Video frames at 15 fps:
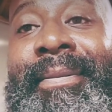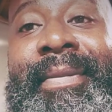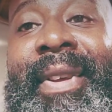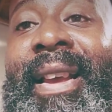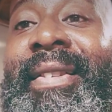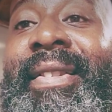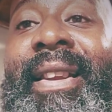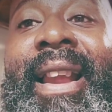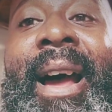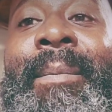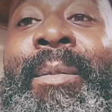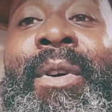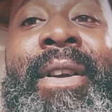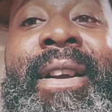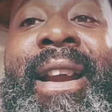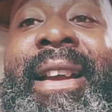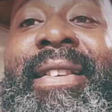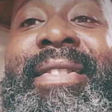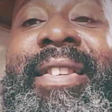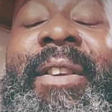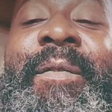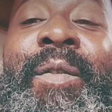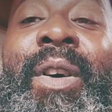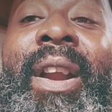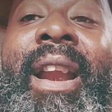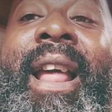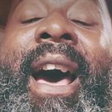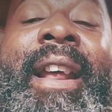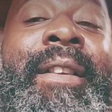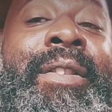That's a lot more than I can say for a
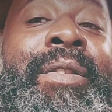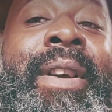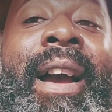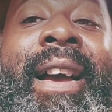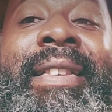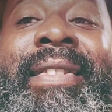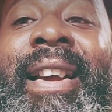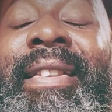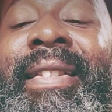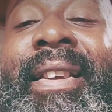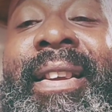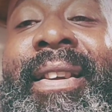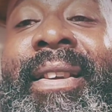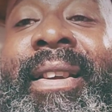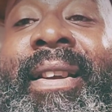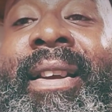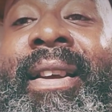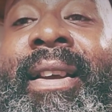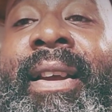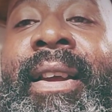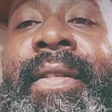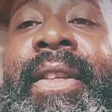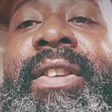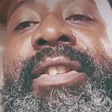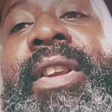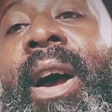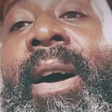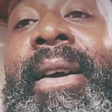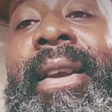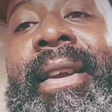lot of you guys out there that's
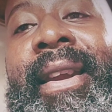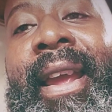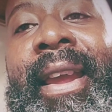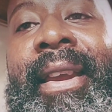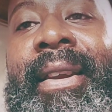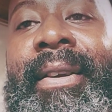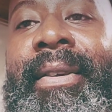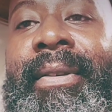dogging Nate.